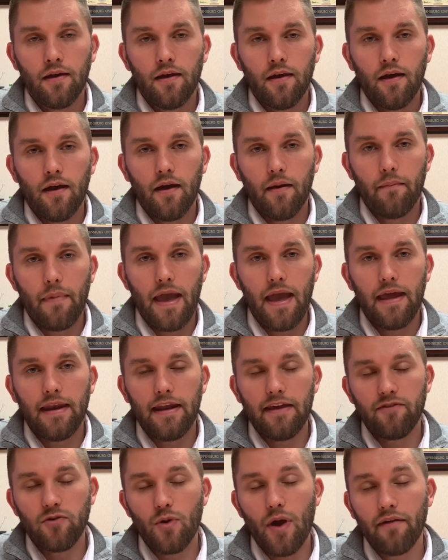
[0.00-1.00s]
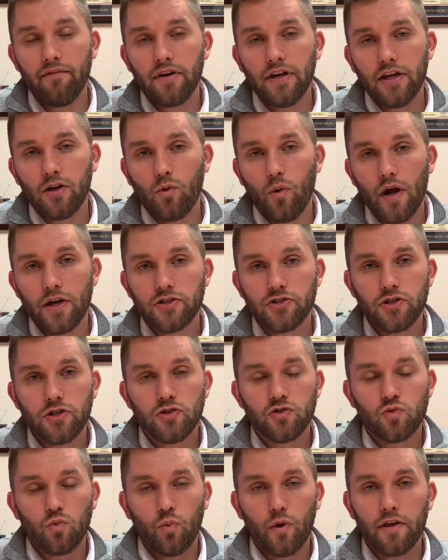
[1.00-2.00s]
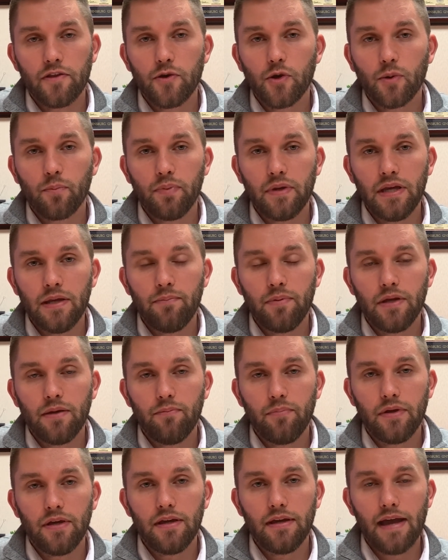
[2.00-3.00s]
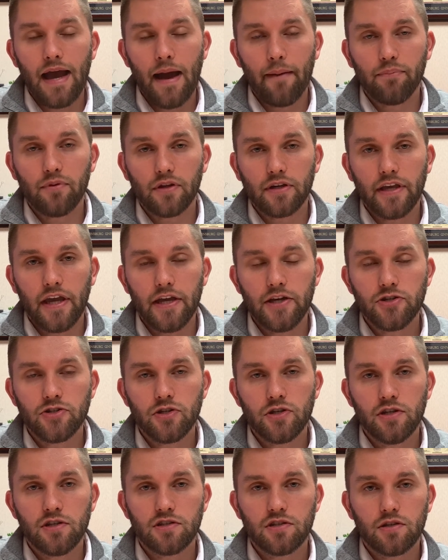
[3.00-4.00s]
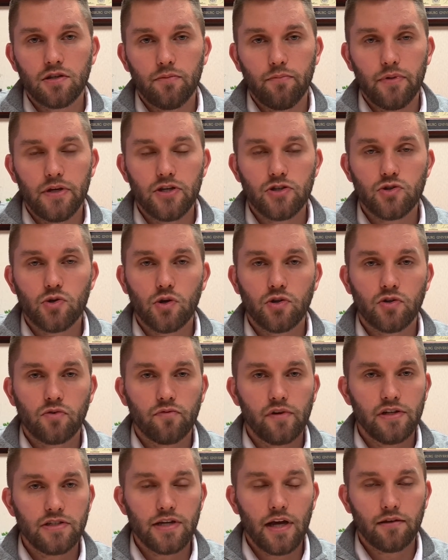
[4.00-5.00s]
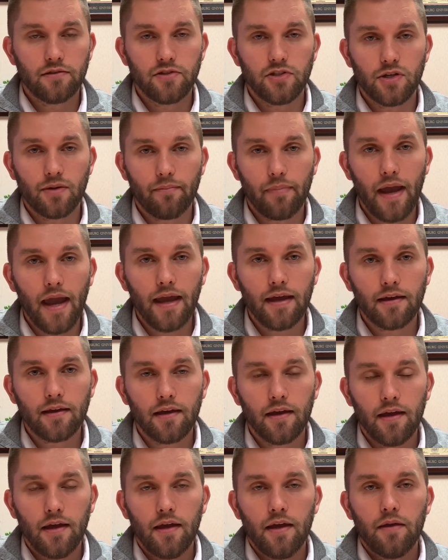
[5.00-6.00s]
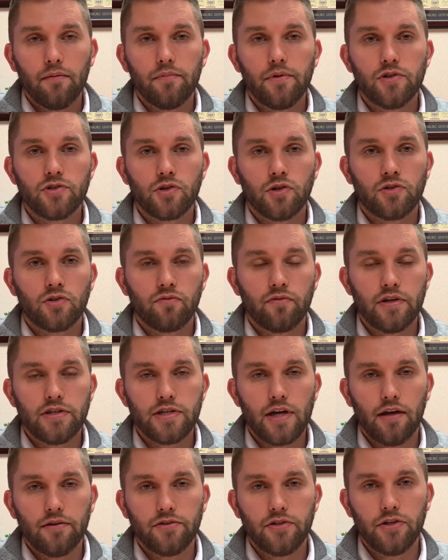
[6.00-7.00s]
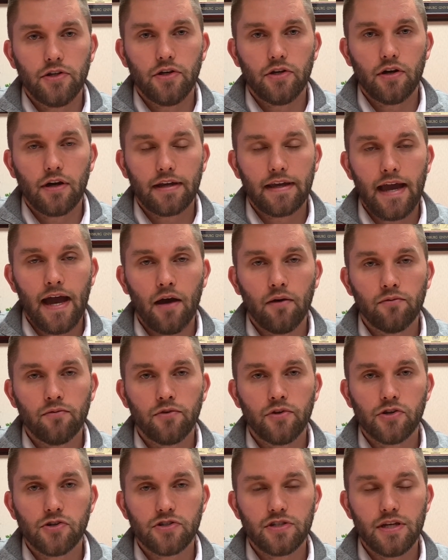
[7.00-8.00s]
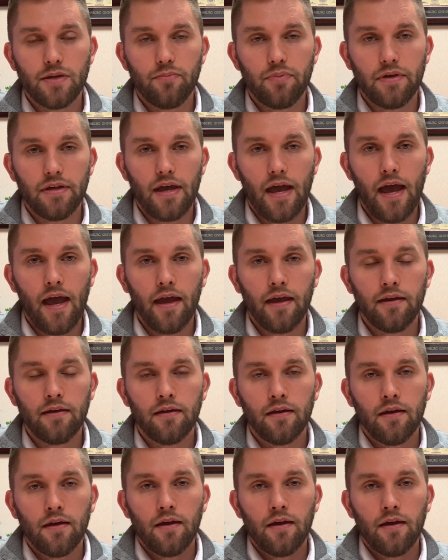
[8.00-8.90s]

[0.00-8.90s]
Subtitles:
And if you have any questions with your PPP applications, be sure to reach out to your bank. Be sure to reach out to your accountant, your CPA.